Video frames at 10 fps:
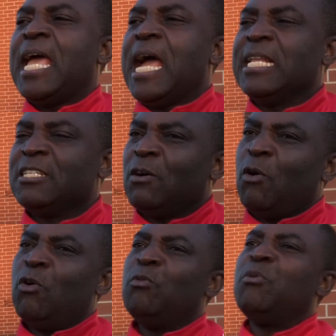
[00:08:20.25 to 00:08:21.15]
and
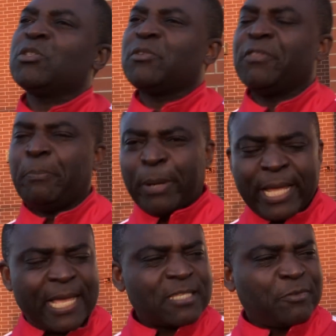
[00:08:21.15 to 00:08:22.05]
most of the
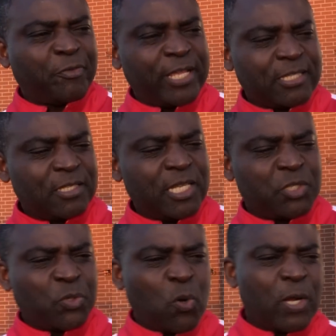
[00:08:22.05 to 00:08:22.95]
players, Francis
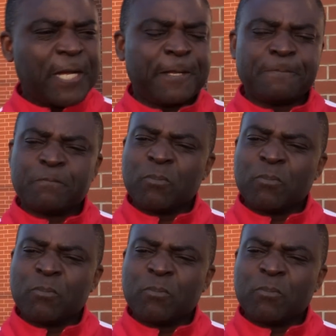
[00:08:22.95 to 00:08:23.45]
Nechironga,